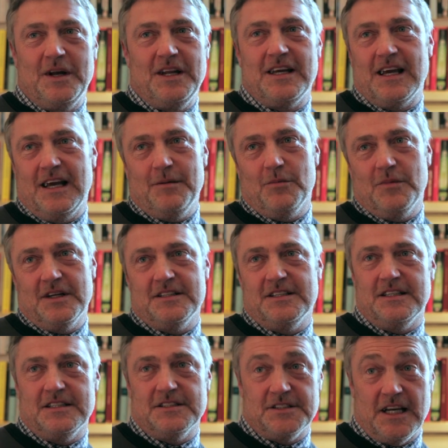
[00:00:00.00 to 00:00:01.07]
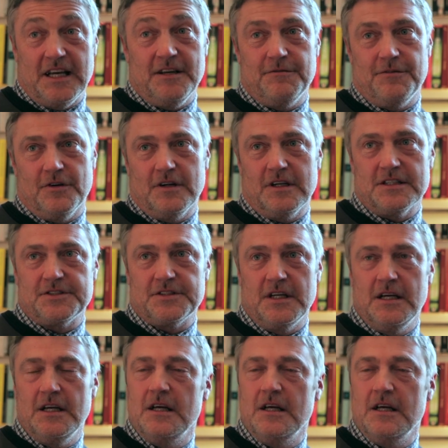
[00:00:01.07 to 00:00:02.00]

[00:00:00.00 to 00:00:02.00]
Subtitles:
he came and did his day for us.